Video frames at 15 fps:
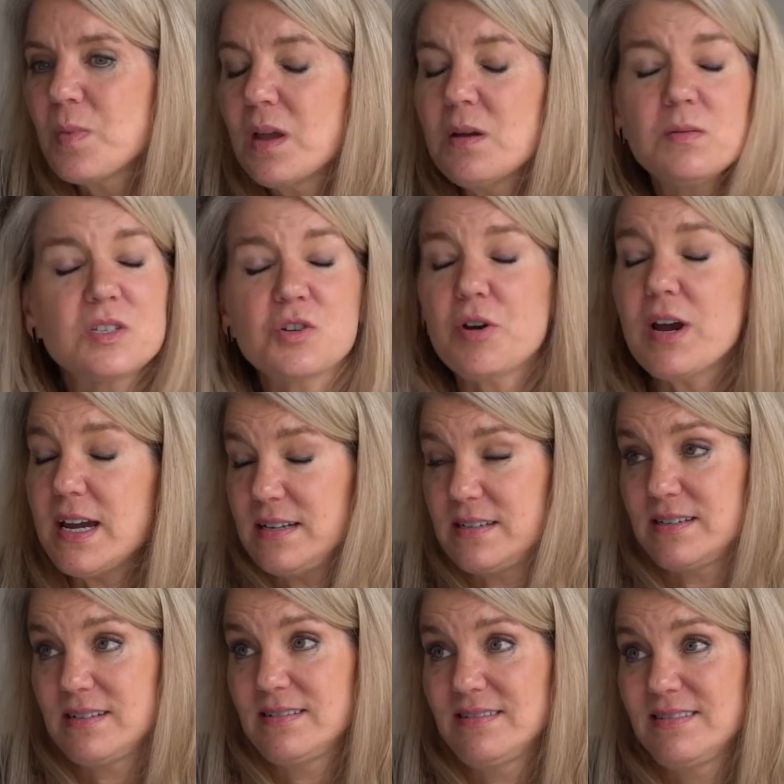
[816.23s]
It was
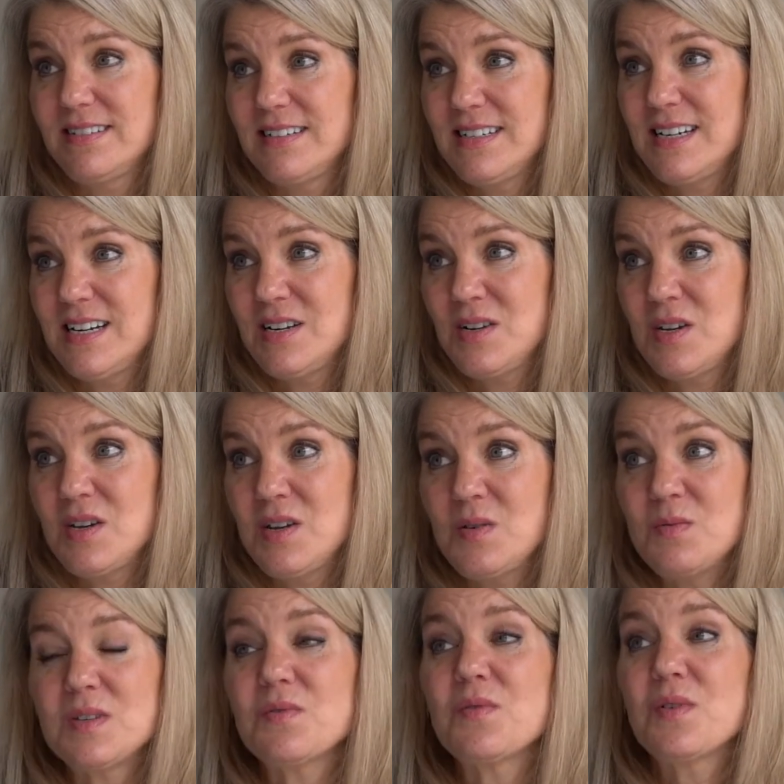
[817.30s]
great. It
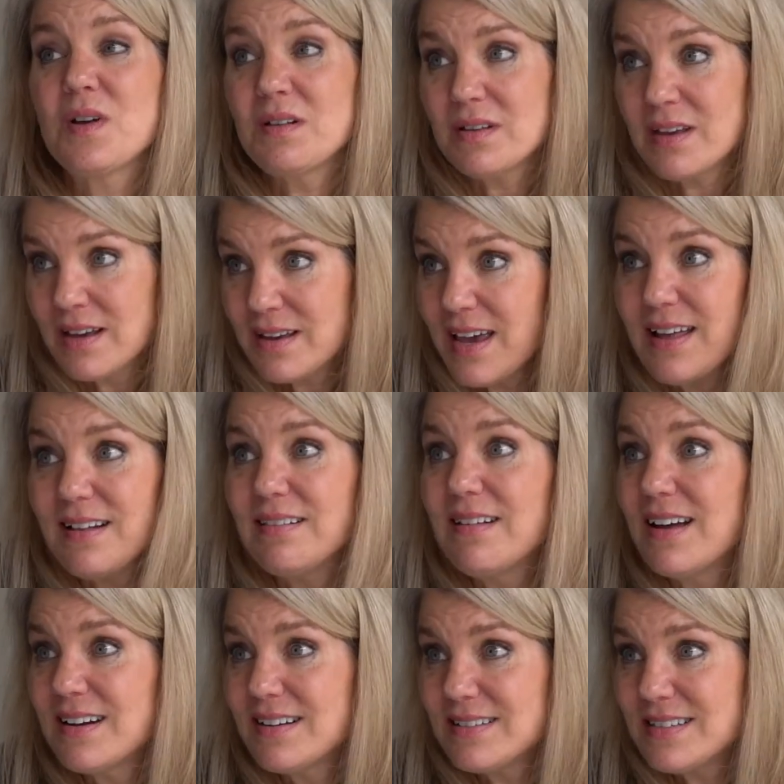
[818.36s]
was, again, a
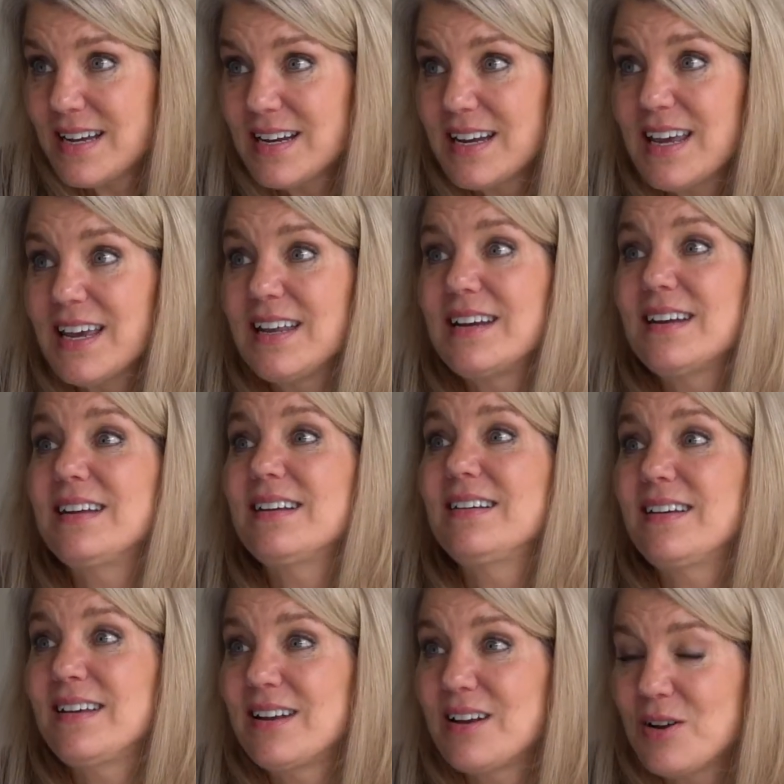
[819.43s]
lot of dedicated,
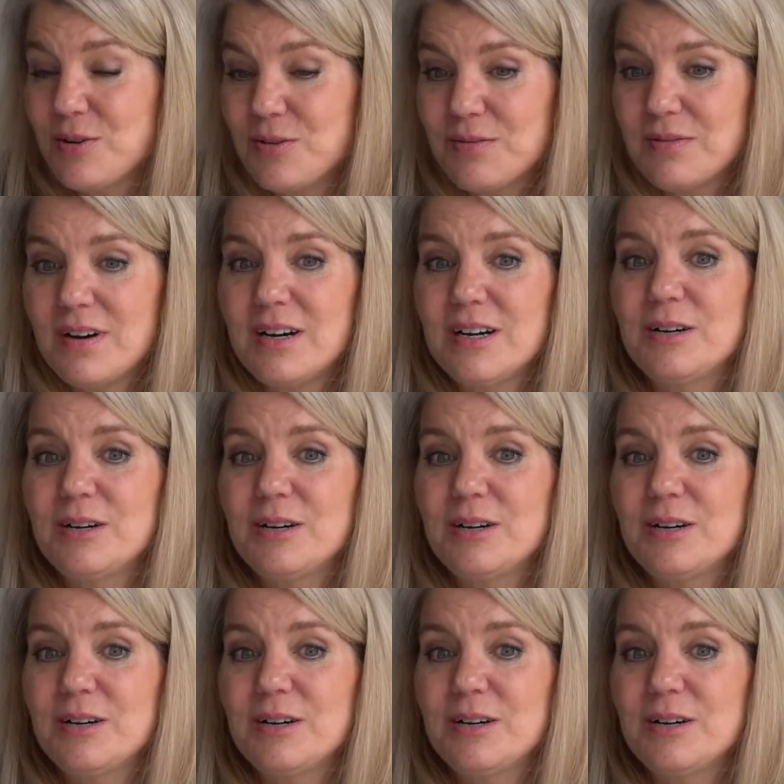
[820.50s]
you know,